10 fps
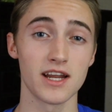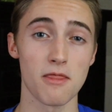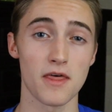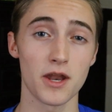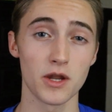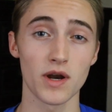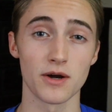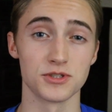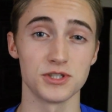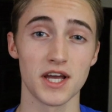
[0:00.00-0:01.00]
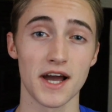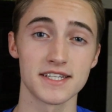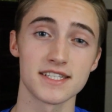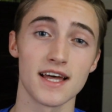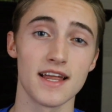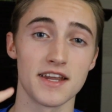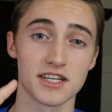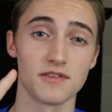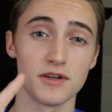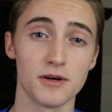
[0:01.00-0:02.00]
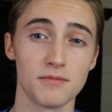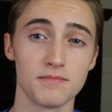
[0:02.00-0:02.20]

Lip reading: And on that note, I will see you guys next video.